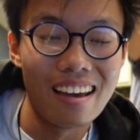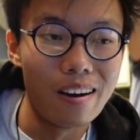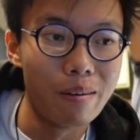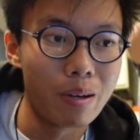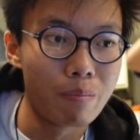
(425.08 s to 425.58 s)

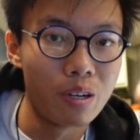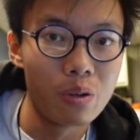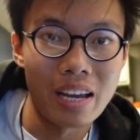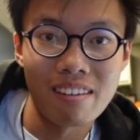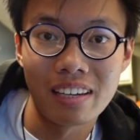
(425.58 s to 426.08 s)
Um, at
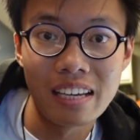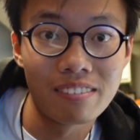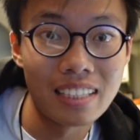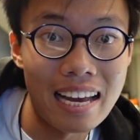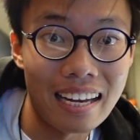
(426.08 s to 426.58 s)
Purdue we have League
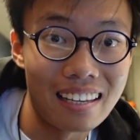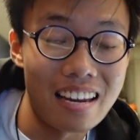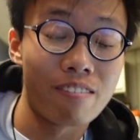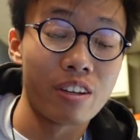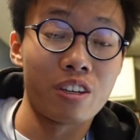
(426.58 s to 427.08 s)
of Tech, and
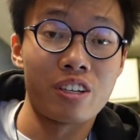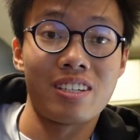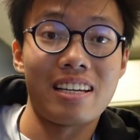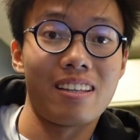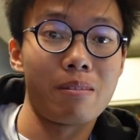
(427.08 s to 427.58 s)
every
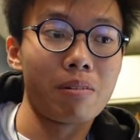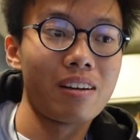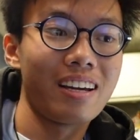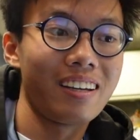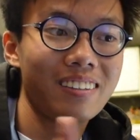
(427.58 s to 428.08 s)
Thursday they
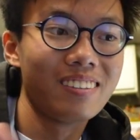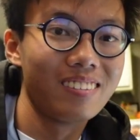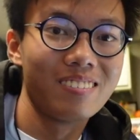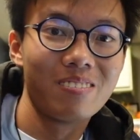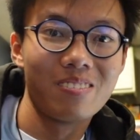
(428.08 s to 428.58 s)
play,
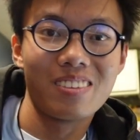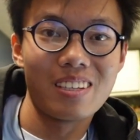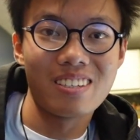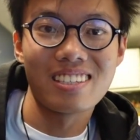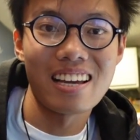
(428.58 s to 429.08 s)

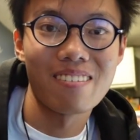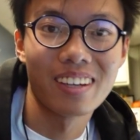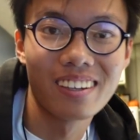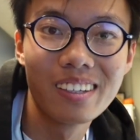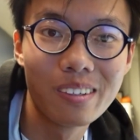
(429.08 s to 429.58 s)
they just have
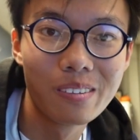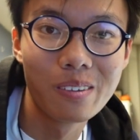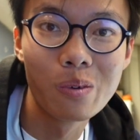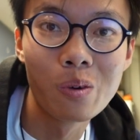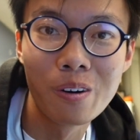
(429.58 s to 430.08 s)
like a little
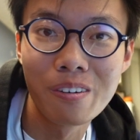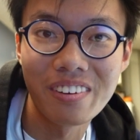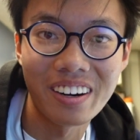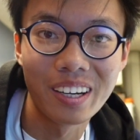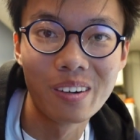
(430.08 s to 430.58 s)

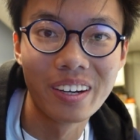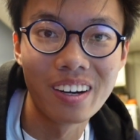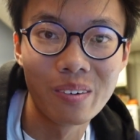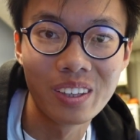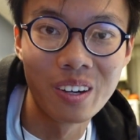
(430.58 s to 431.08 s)
warfare going
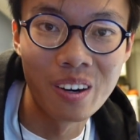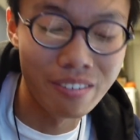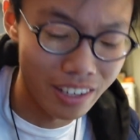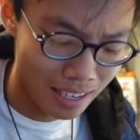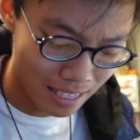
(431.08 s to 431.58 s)
on with the
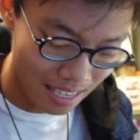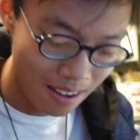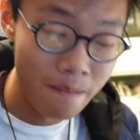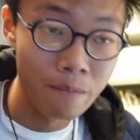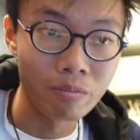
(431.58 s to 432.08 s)
Nerf guns.
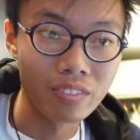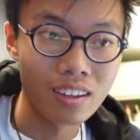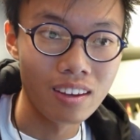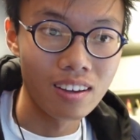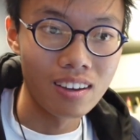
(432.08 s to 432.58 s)

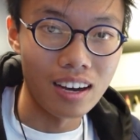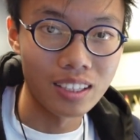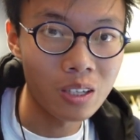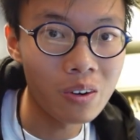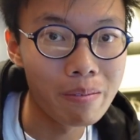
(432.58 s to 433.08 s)

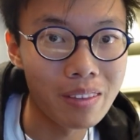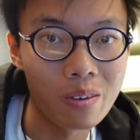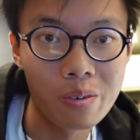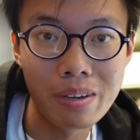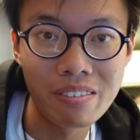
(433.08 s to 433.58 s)
I told him that
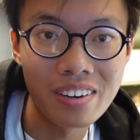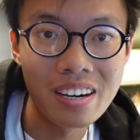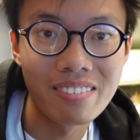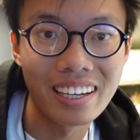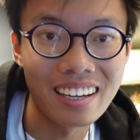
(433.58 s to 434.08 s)
it would be
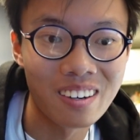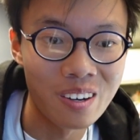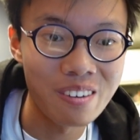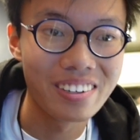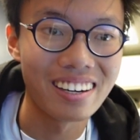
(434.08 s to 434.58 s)
fun if I get a
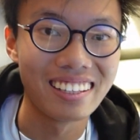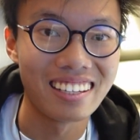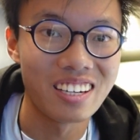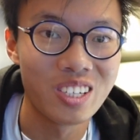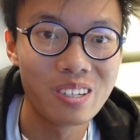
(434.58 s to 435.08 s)
Nerf gun and
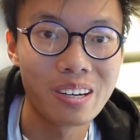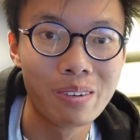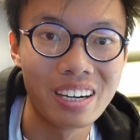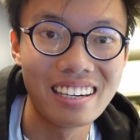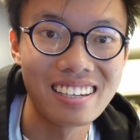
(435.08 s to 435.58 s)
then I shoot him
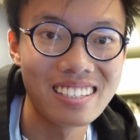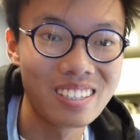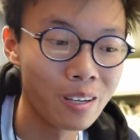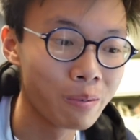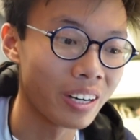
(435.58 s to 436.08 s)
when he does
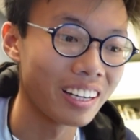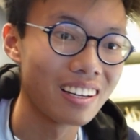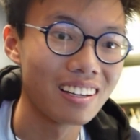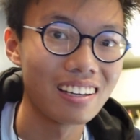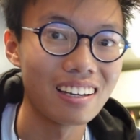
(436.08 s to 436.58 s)
his homework.
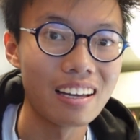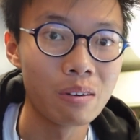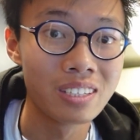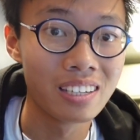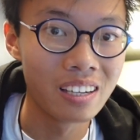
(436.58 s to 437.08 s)
It
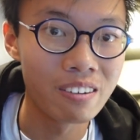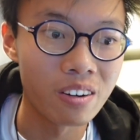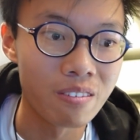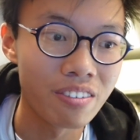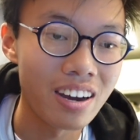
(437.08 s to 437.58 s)
was
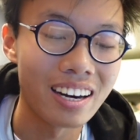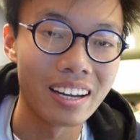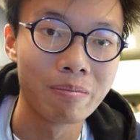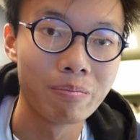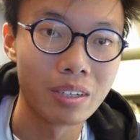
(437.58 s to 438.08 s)
delivered on
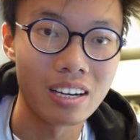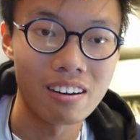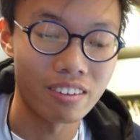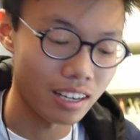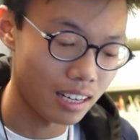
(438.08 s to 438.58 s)
Friday, but I
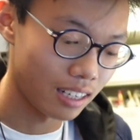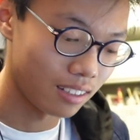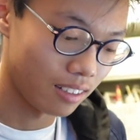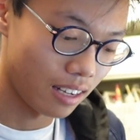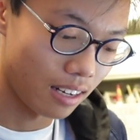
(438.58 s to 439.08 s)
never got it,
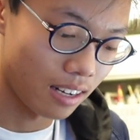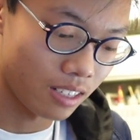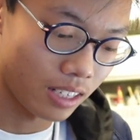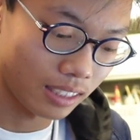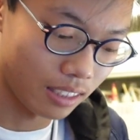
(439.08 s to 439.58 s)
and I
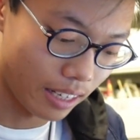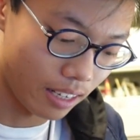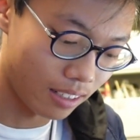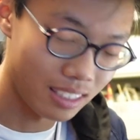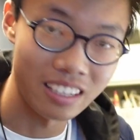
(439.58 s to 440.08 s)
checked it
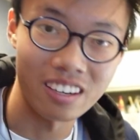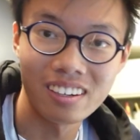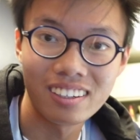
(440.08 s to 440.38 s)
again, it's here.